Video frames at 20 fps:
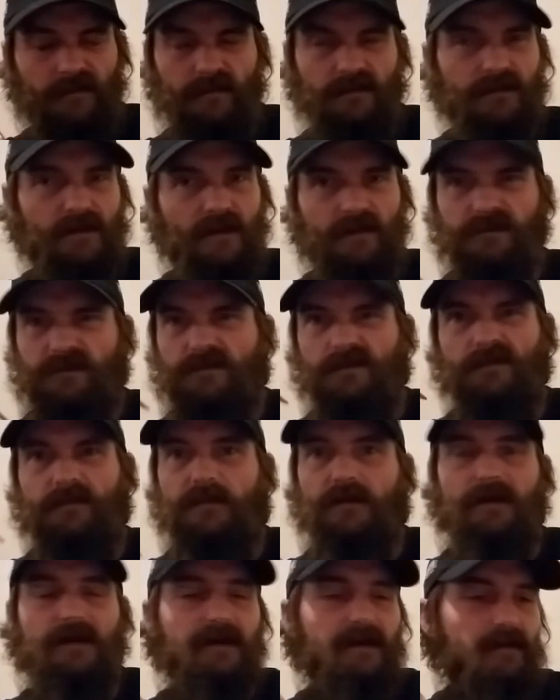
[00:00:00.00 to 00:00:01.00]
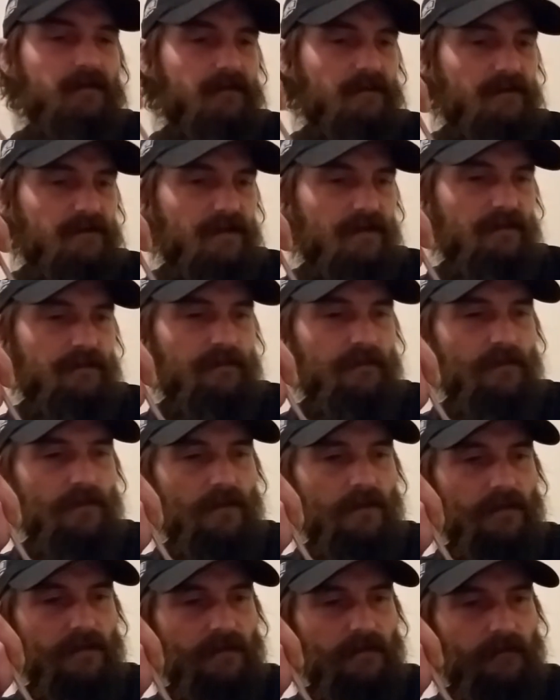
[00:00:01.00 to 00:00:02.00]
not super hot. It says
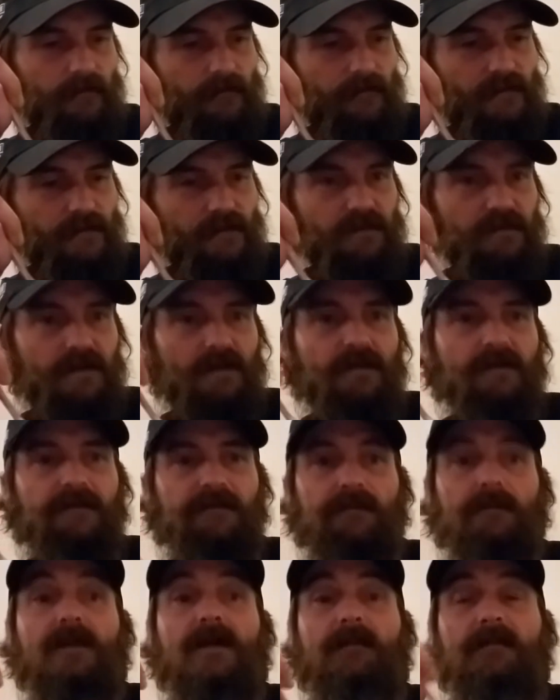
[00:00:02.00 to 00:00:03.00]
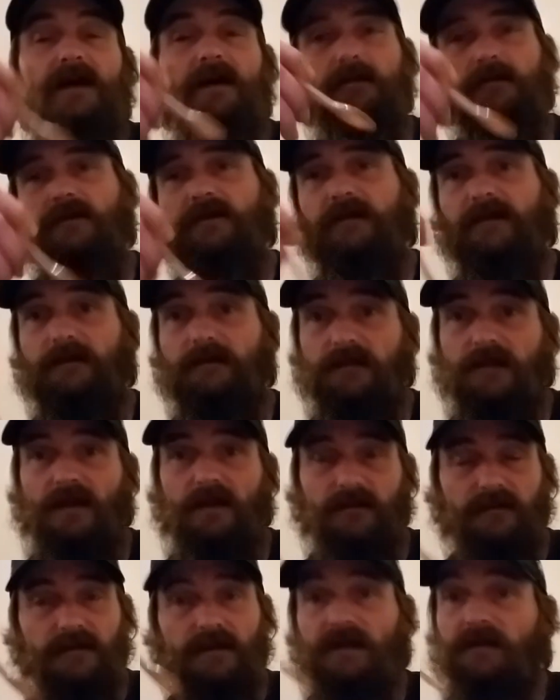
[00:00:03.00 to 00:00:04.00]
four chilies, but I've got one that's
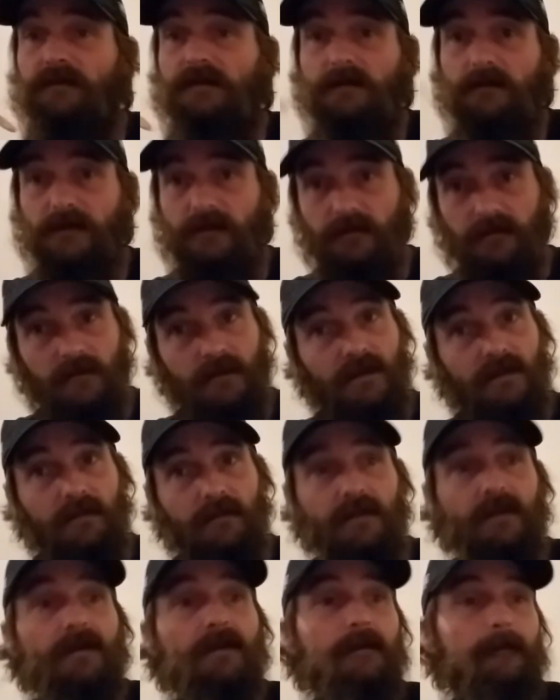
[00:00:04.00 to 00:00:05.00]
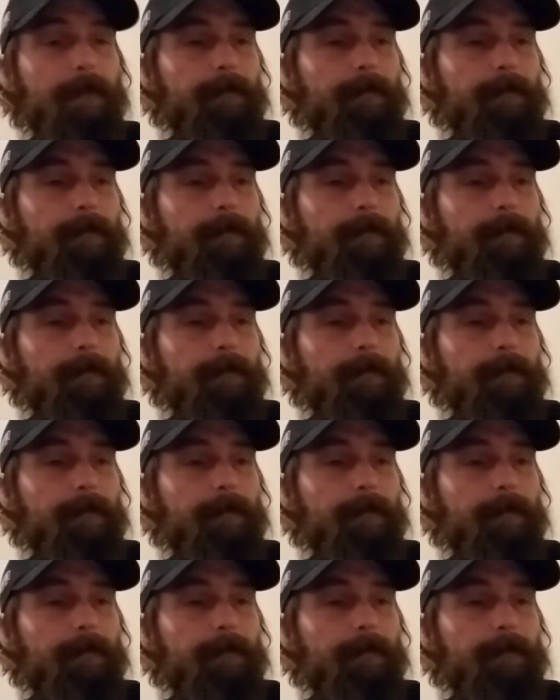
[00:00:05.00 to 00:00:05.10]
got seven on it, so I don't know.